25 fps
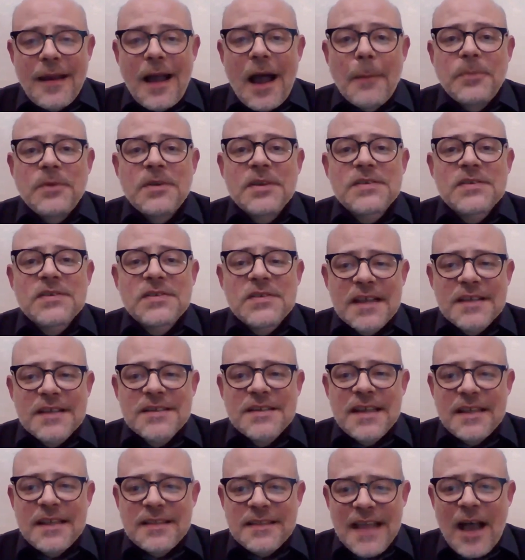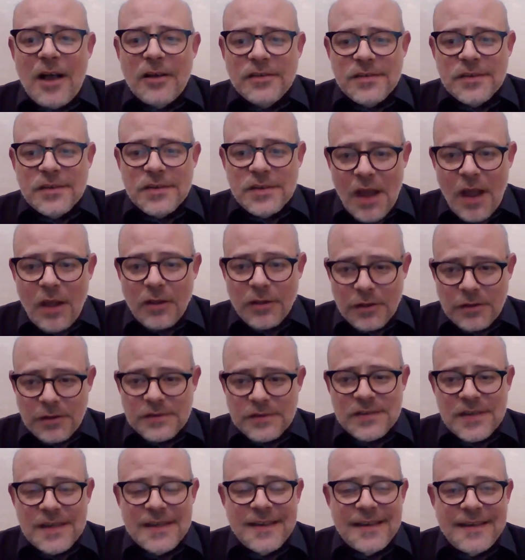up to
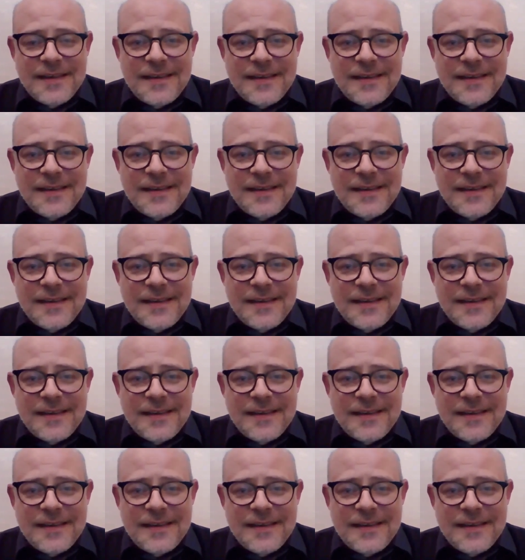$60,000.